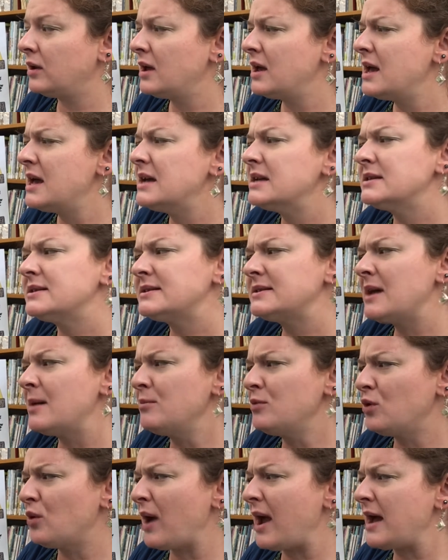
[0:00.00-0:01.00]
Some
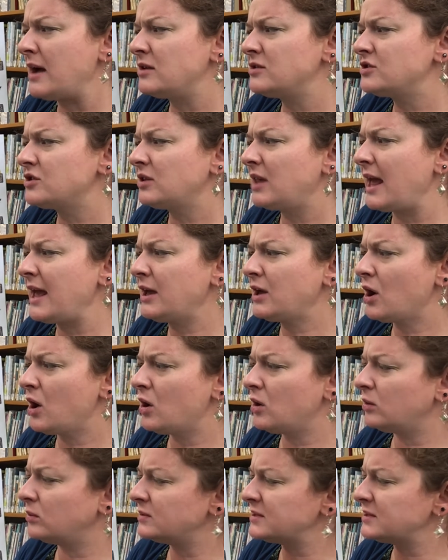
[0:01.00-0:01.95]
crowns are like cones,